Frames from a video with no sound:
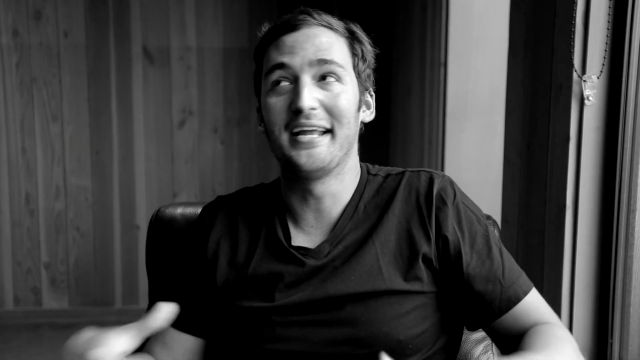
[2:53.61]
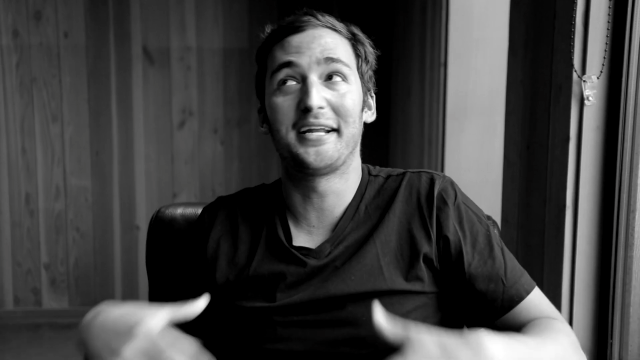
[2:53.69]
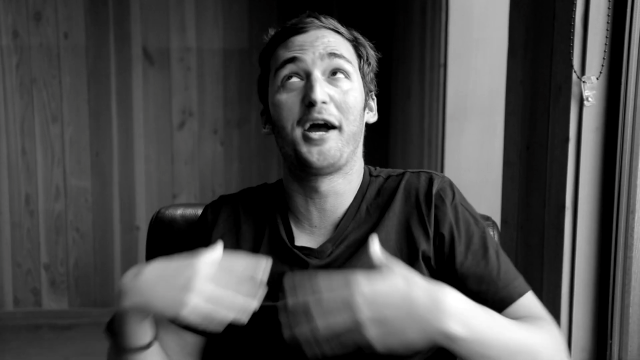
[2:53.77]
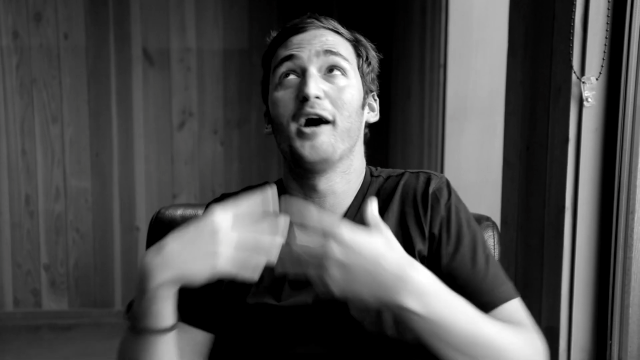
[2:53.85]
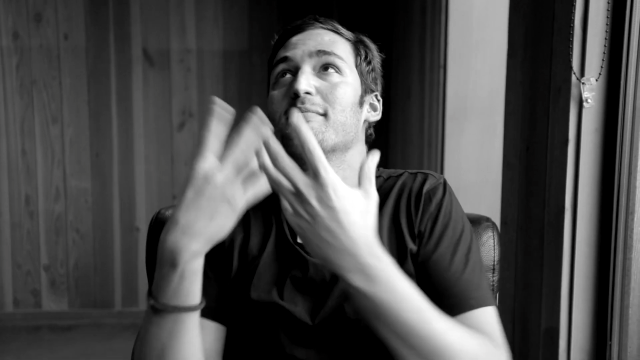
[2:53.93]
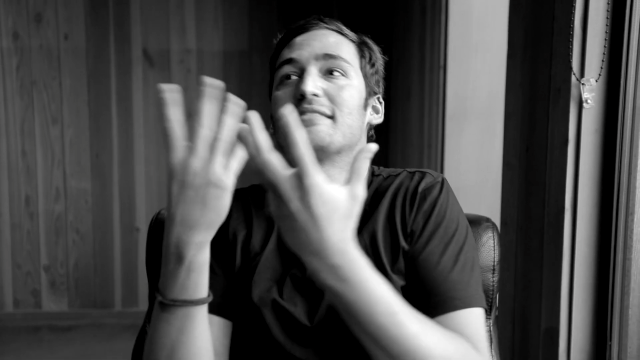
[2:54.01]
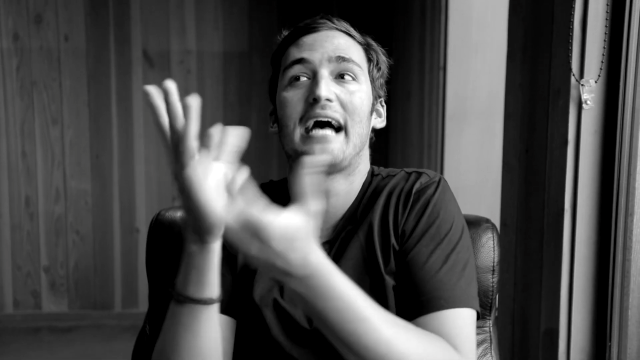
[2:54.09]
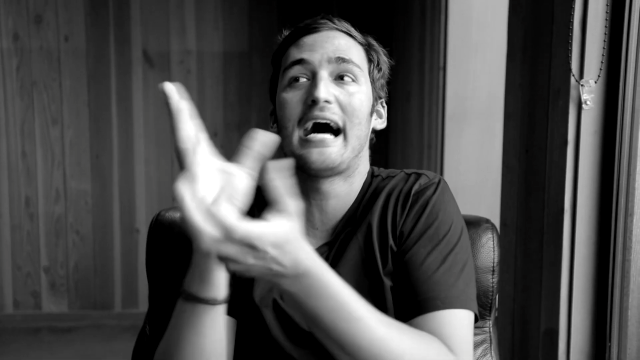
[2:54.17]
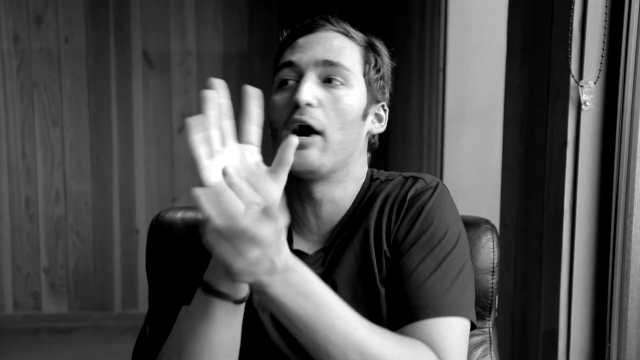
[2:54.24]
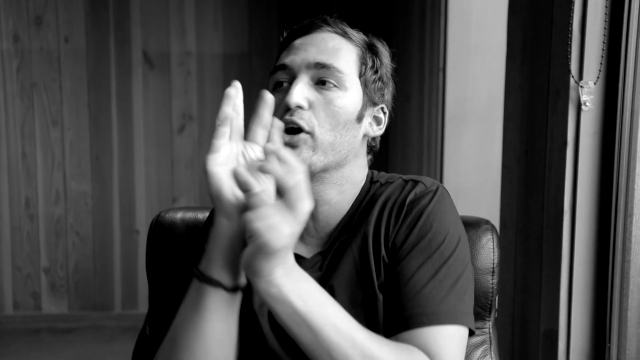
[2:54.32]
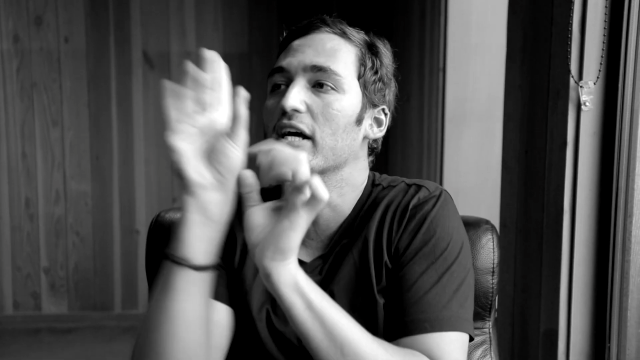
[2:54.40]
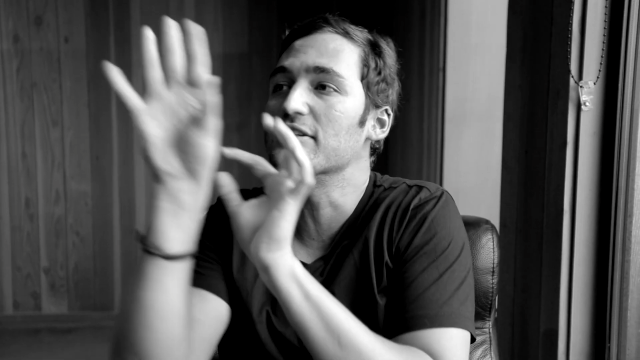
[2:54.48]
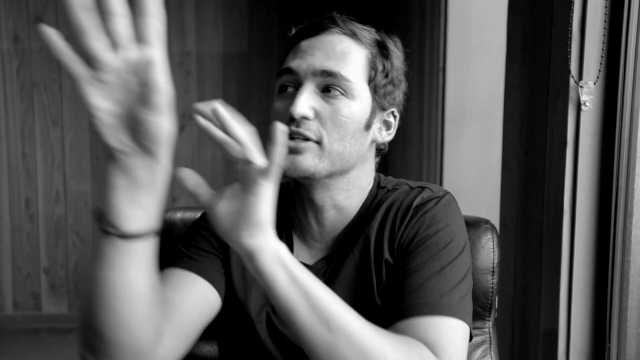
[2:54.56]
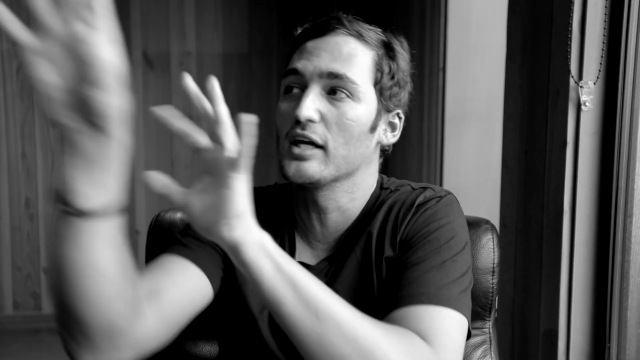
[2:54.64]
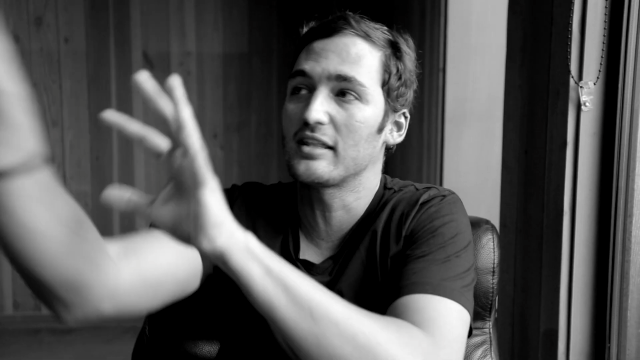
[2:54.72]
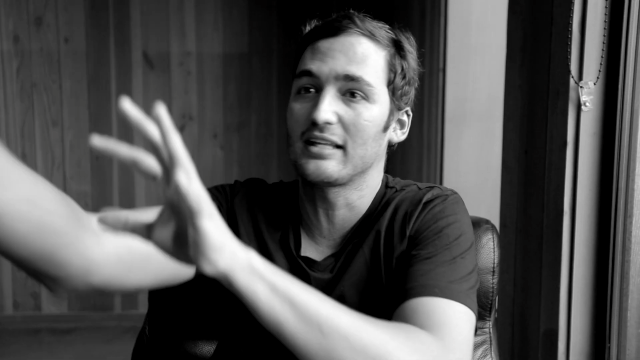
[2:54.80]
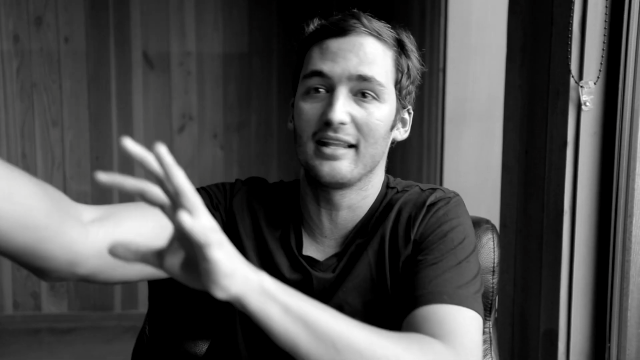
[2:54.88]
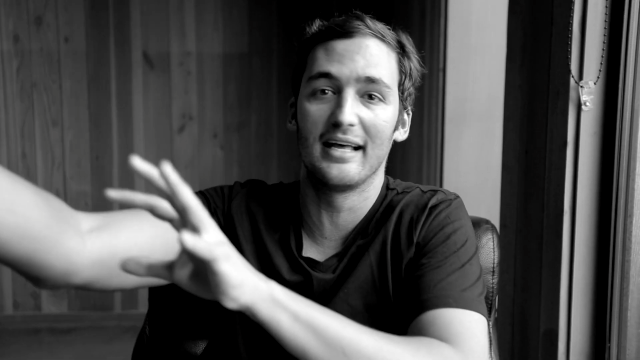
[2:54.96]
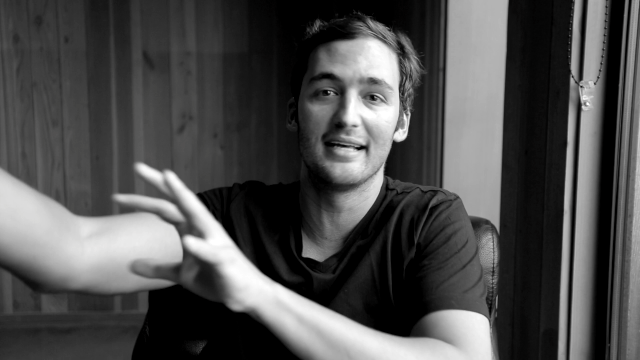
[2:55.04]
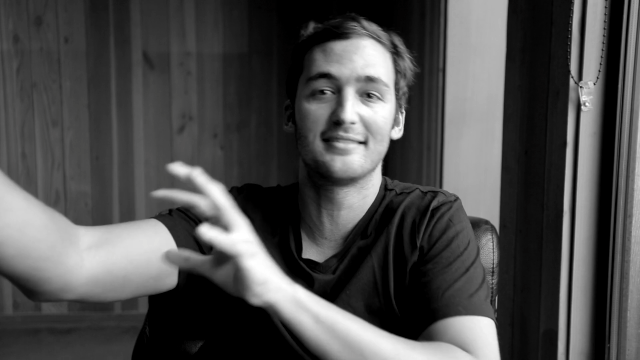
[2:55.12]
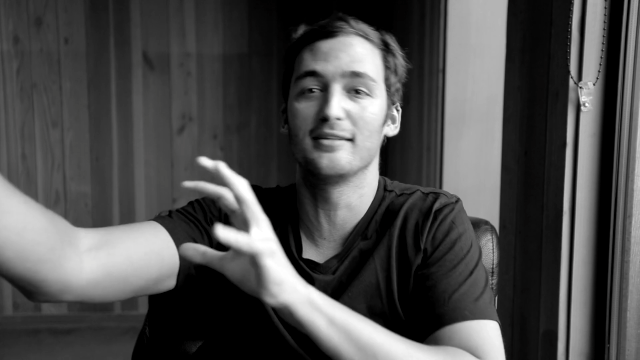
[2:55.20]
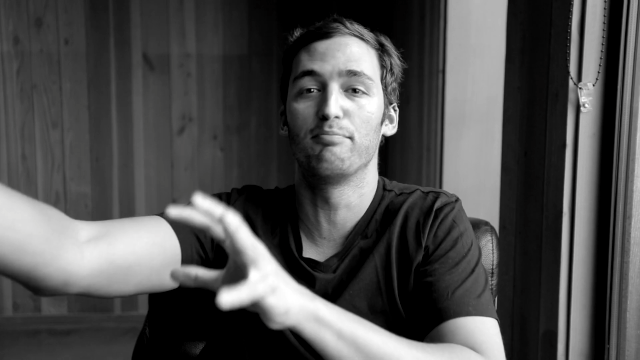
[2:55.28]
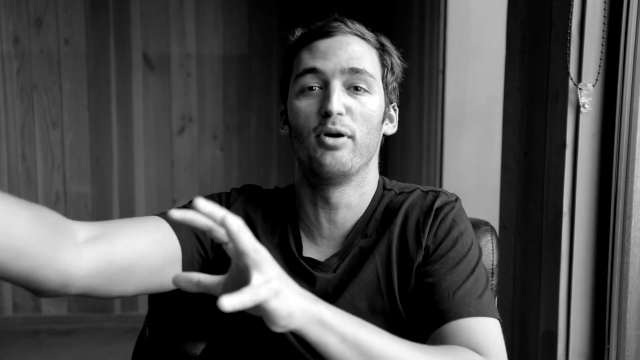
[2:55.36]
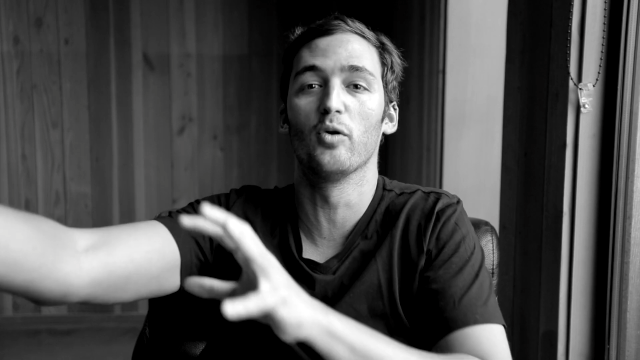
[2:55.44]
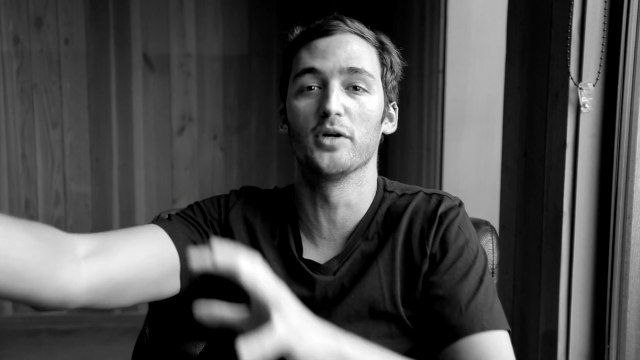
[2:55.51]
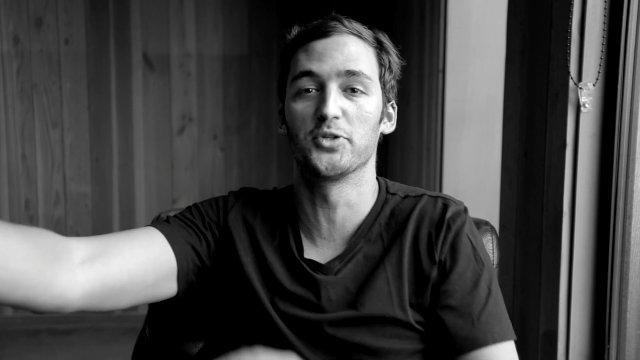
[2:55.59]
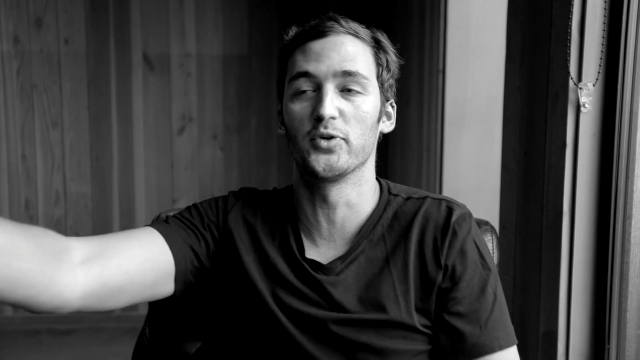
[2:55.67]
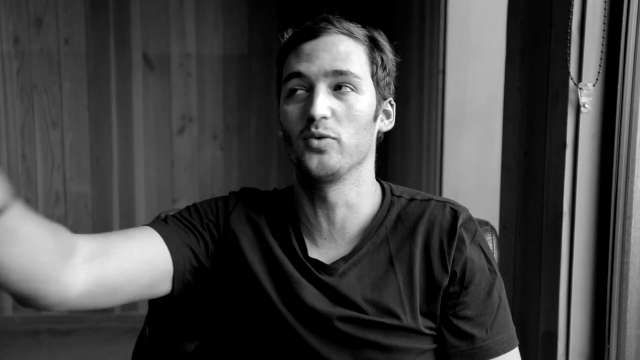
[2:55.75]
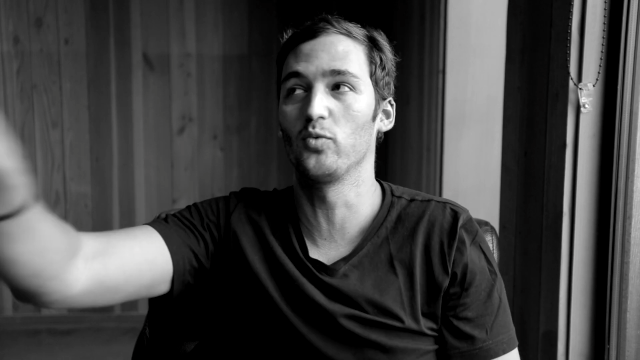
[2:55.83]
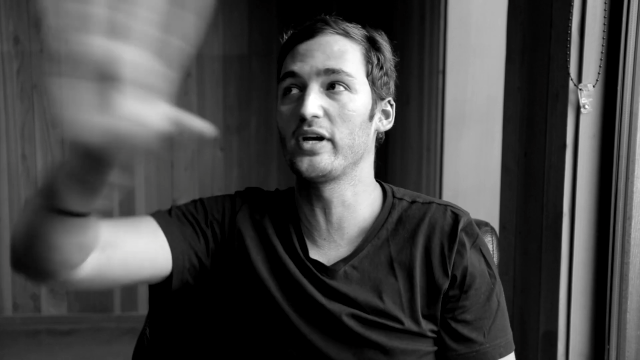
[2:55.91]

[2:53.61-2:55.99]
it comes out as nothing less than poetry.